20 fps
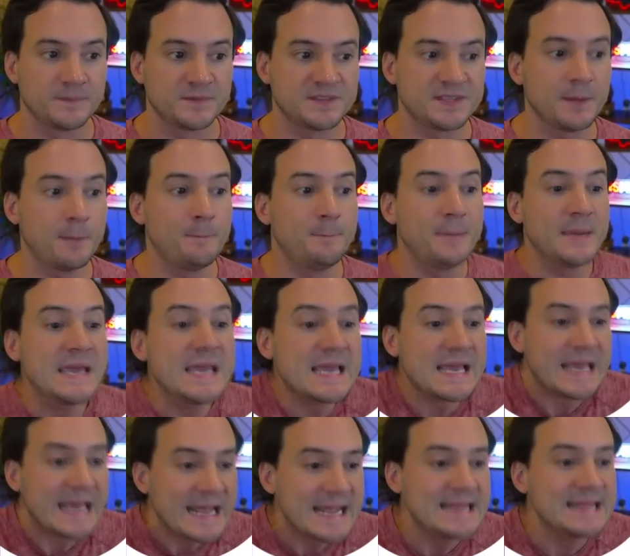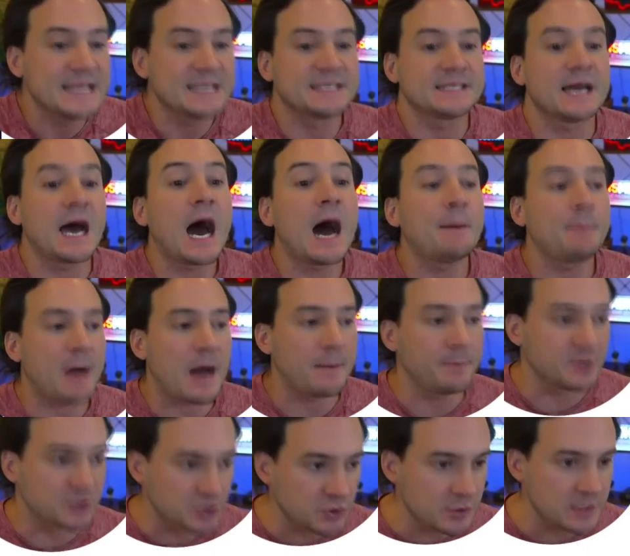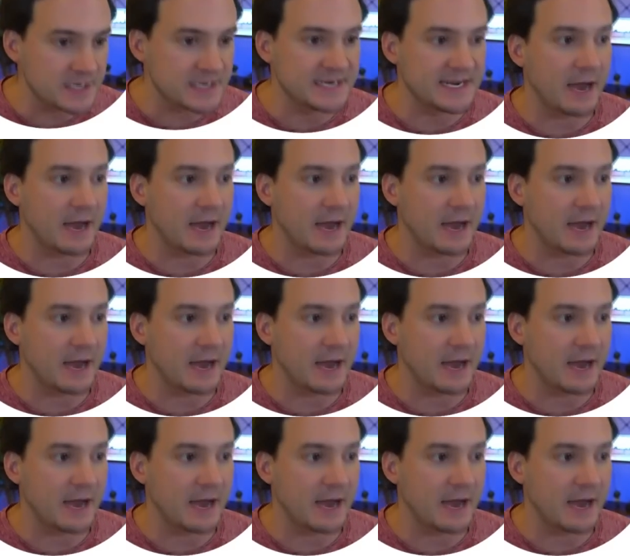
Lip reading: to be in the top opportunity.